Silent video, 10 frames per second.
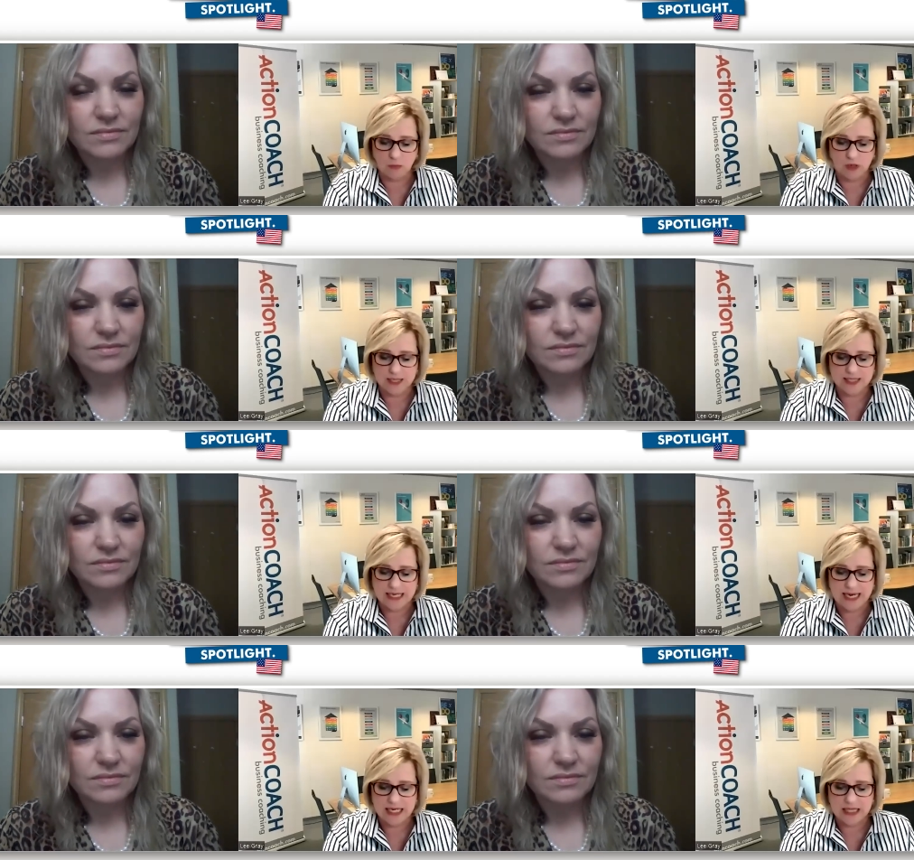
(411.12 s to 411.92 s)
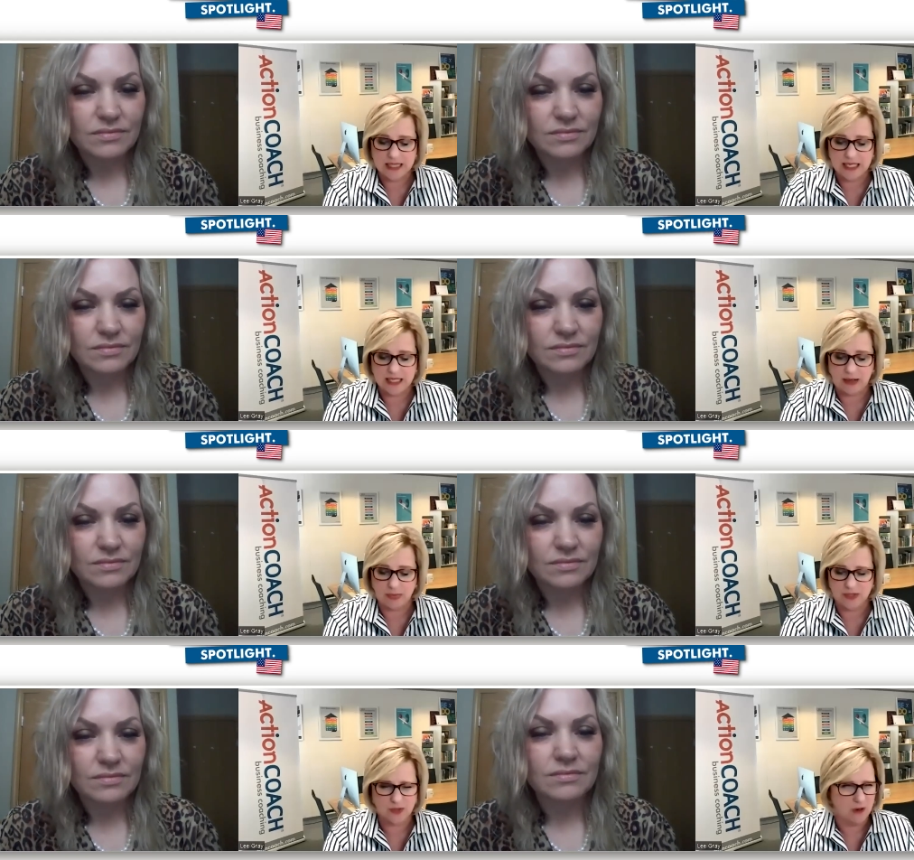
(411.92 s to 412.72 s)
Speaker 1: want to say anything
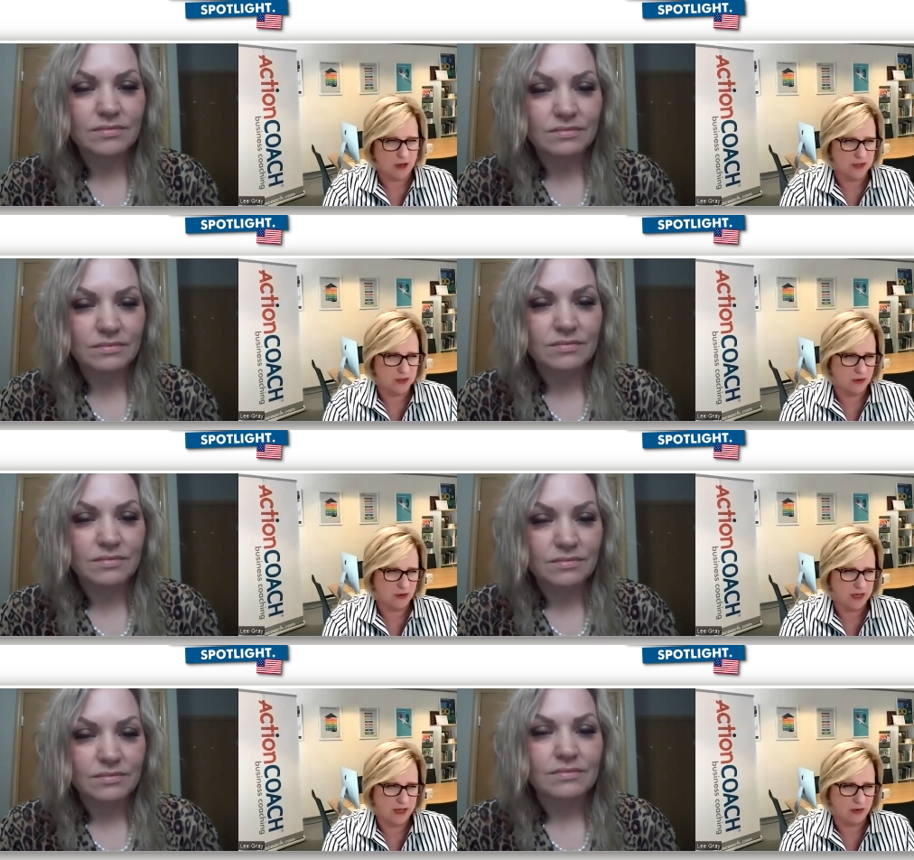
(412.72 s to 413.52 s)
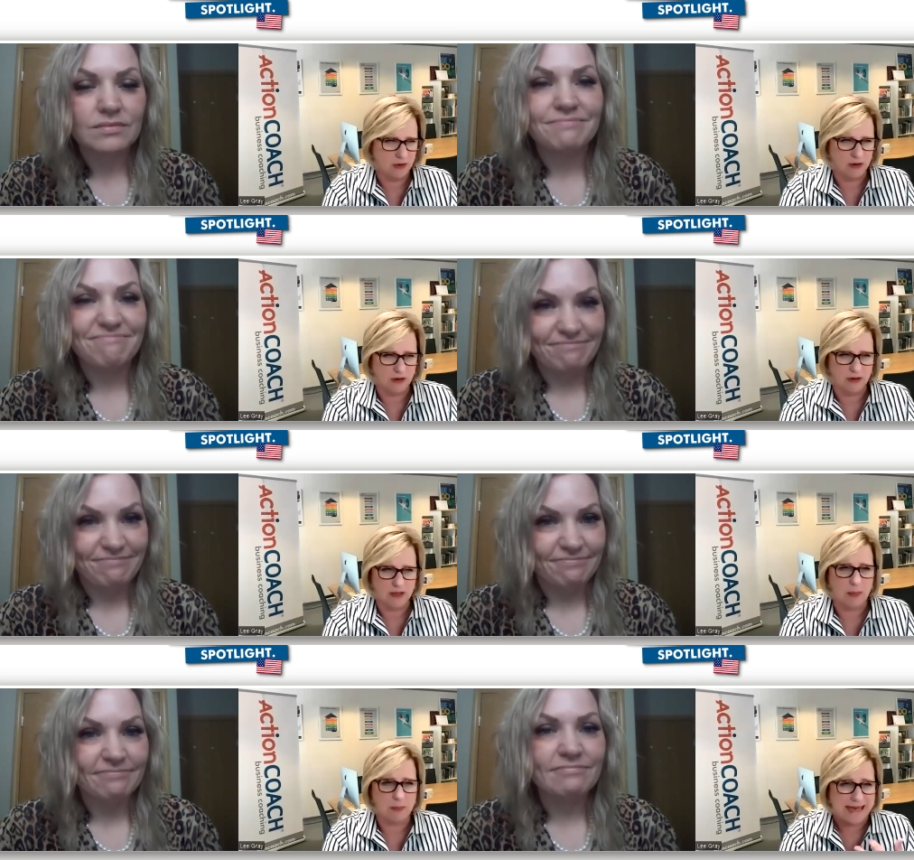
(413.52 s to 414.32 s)
that was derogatory
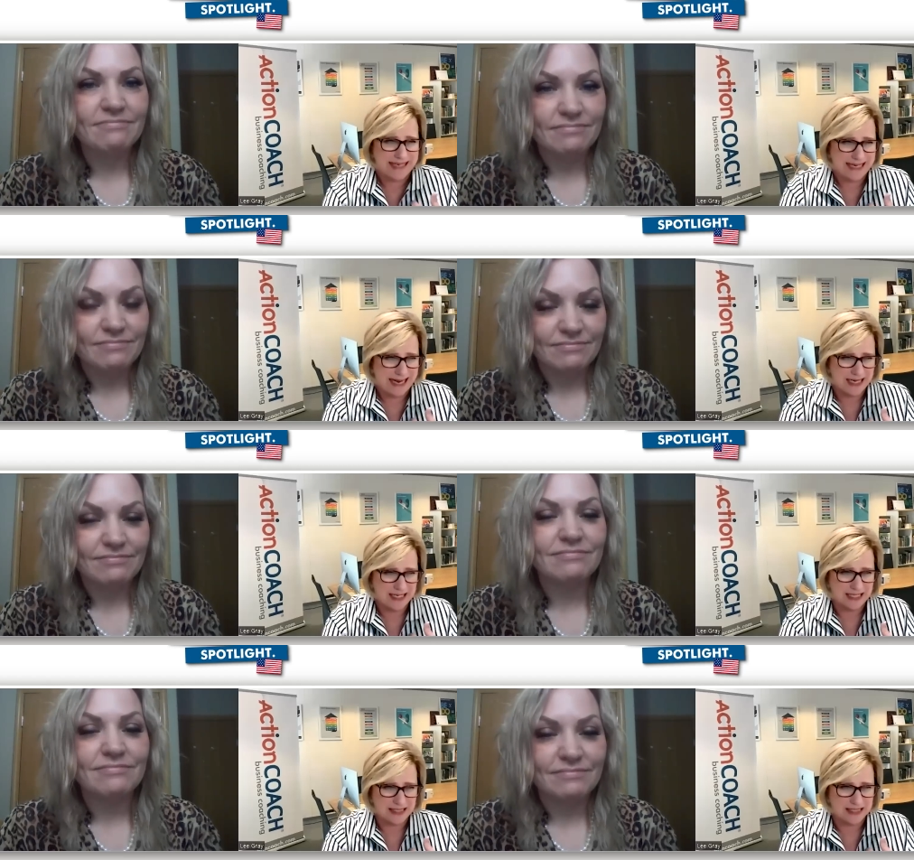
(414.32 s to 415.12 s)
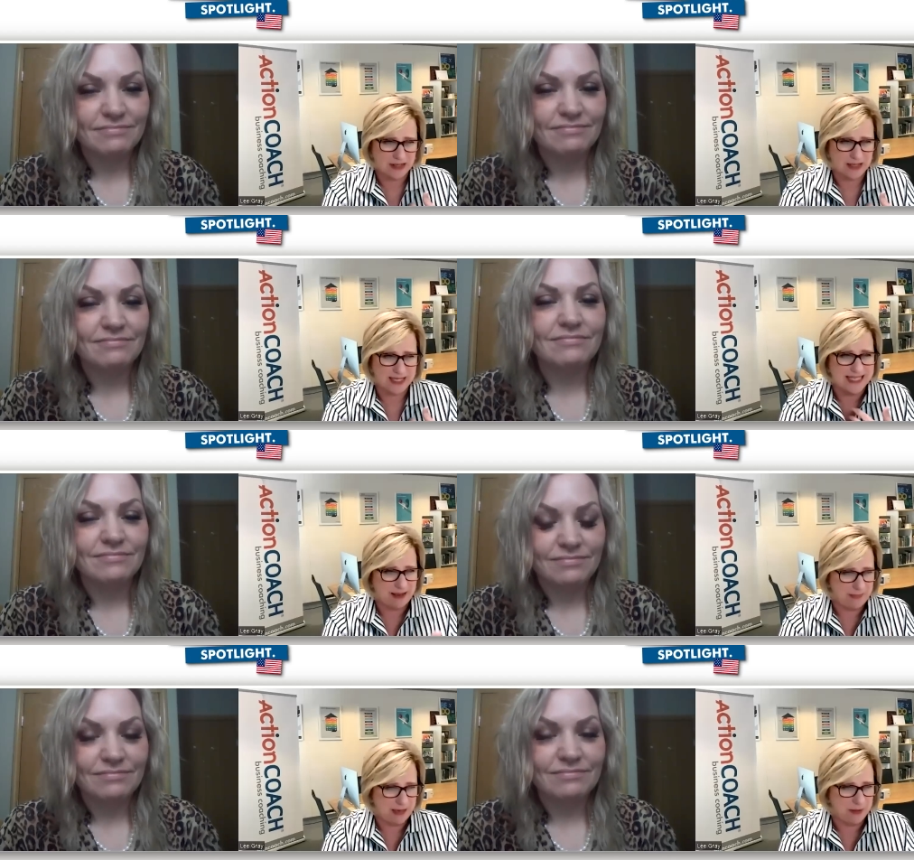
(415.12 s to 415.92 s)
or opinionated necessarily. Is
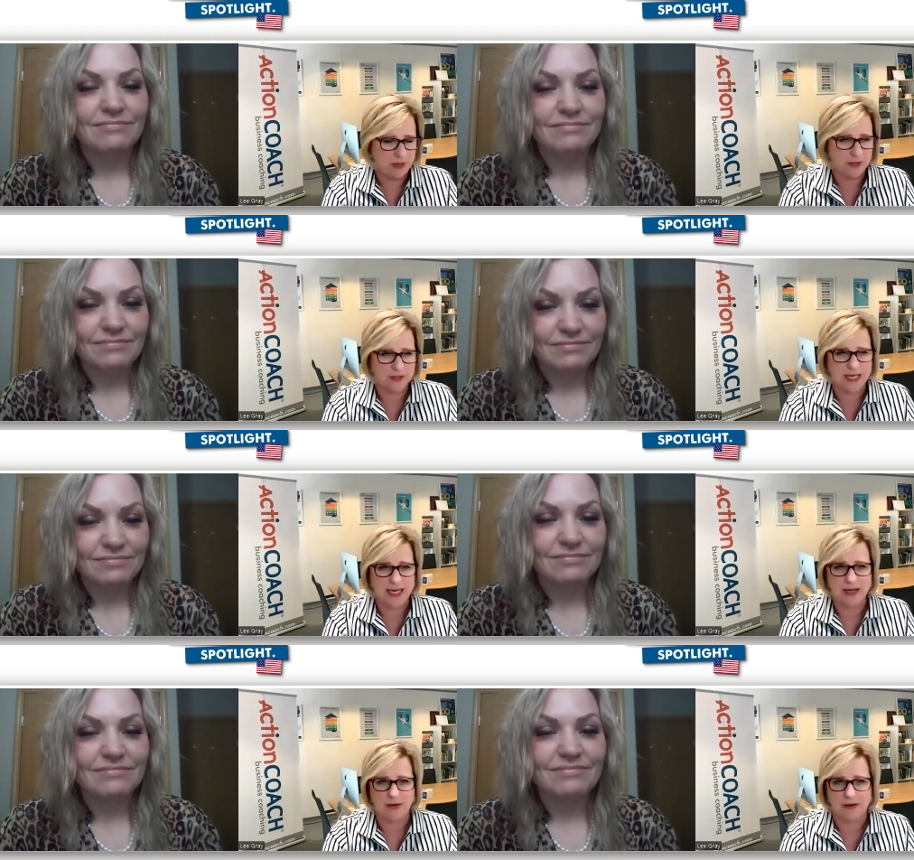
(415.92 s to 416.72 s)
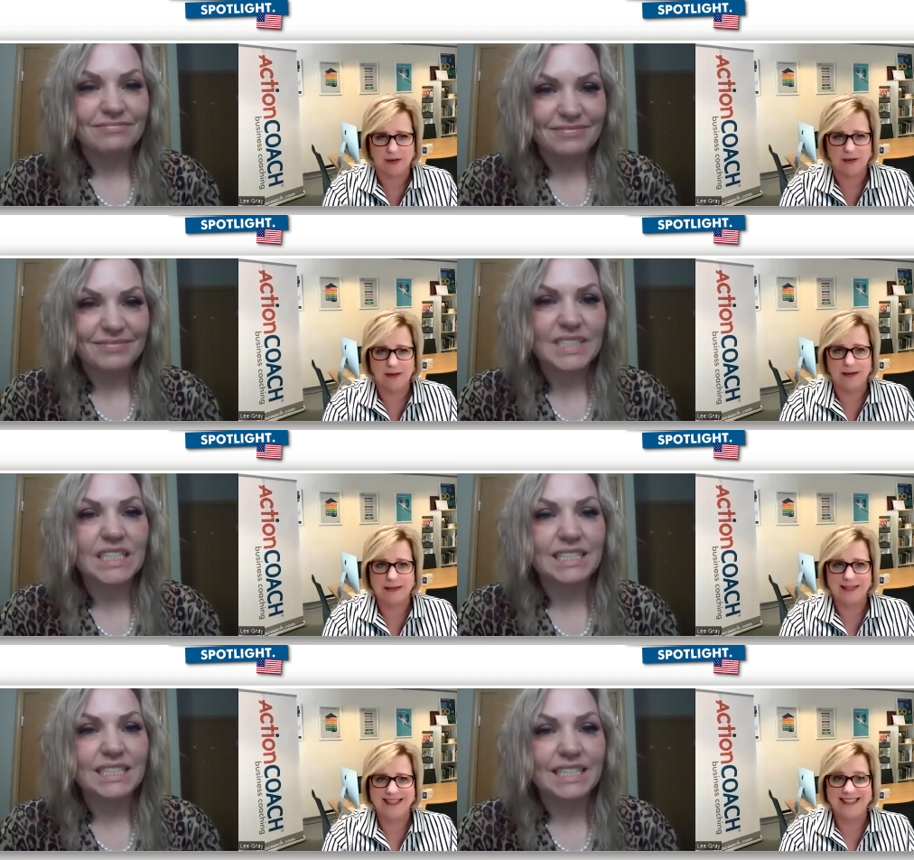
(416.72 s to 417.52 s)
that maybe what you're saying? Or
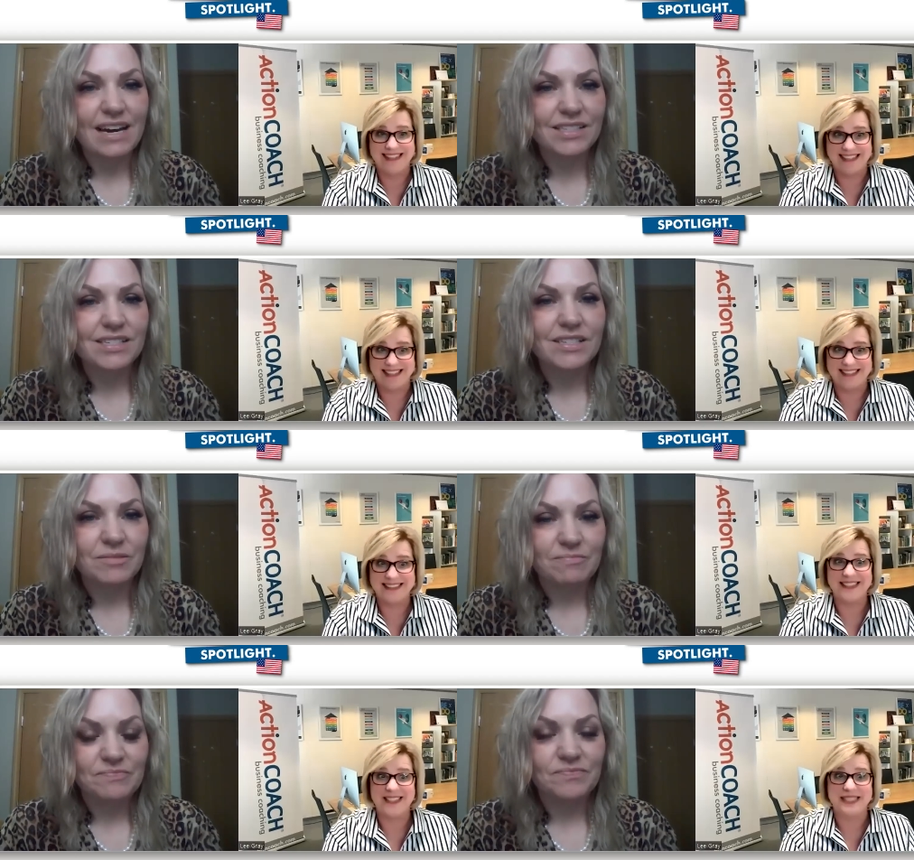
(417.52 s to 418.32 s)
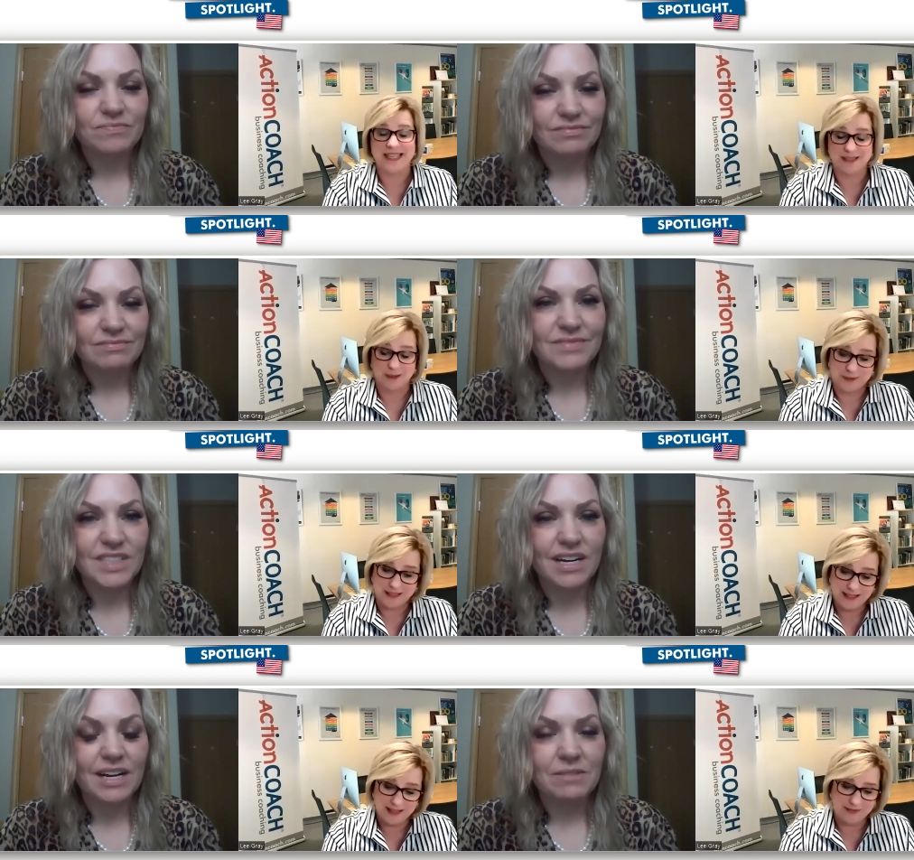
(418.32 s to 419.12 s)
yeah, as that's
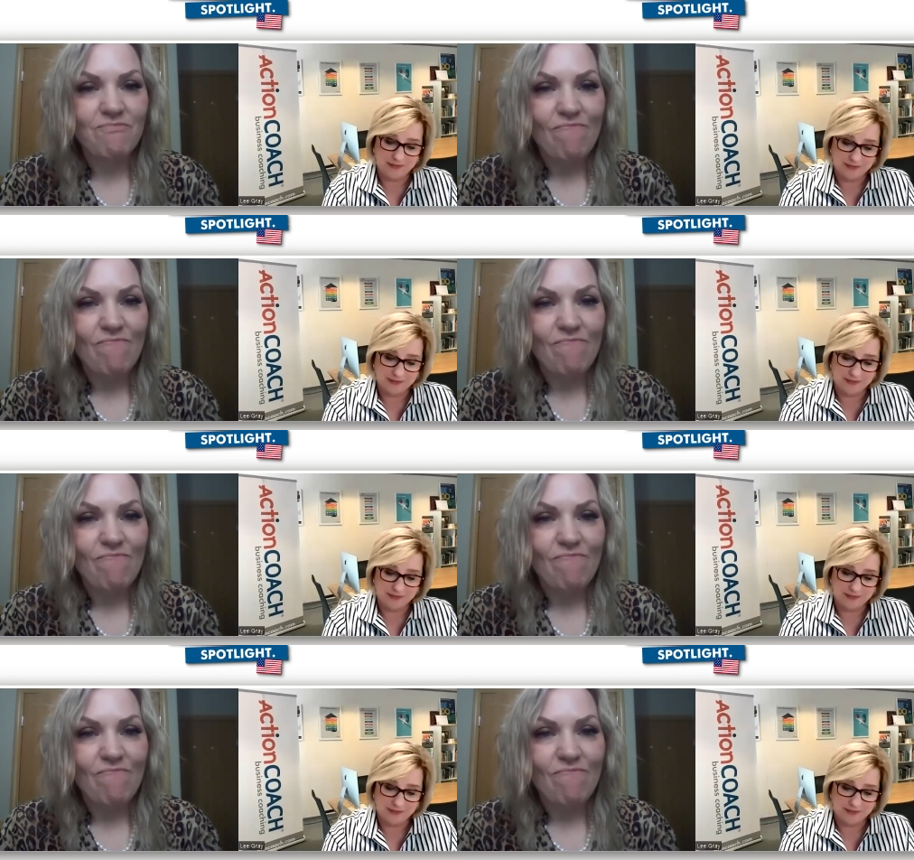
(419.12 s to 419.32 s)
okay. Yeah.